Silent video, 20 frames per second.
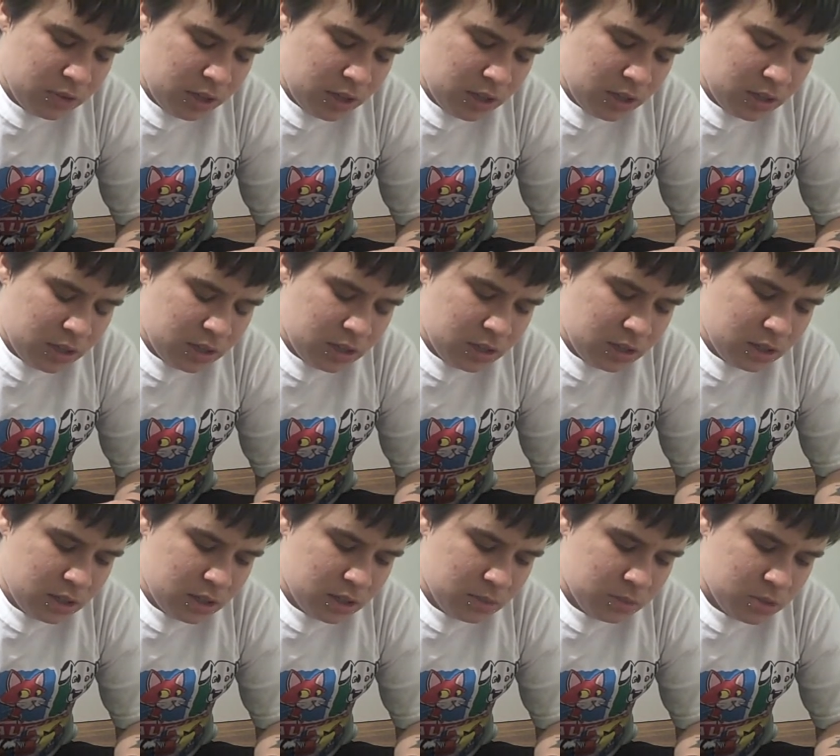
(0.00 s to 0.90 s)
that,
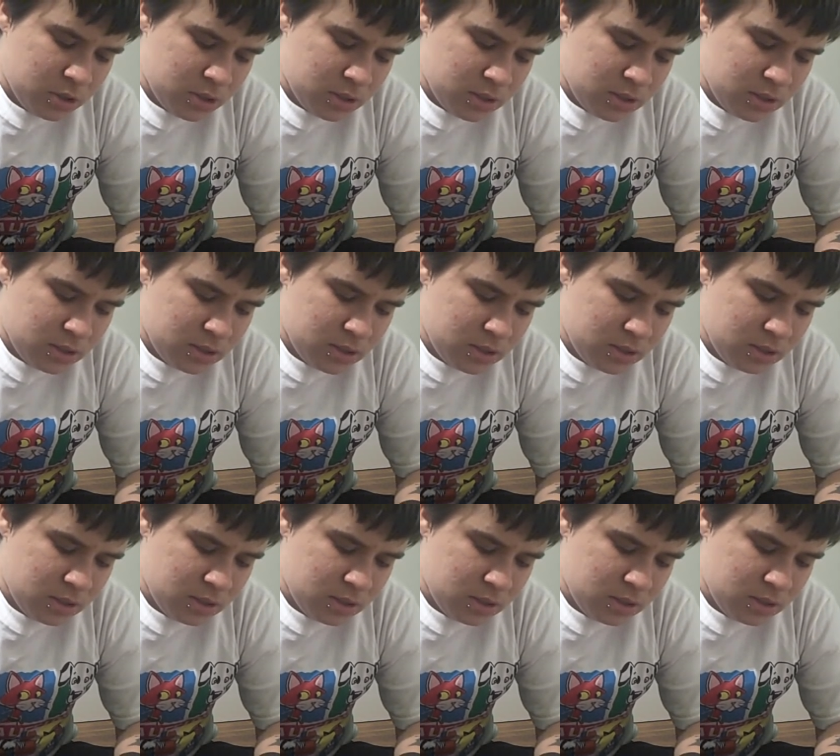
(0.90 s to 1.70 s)
it just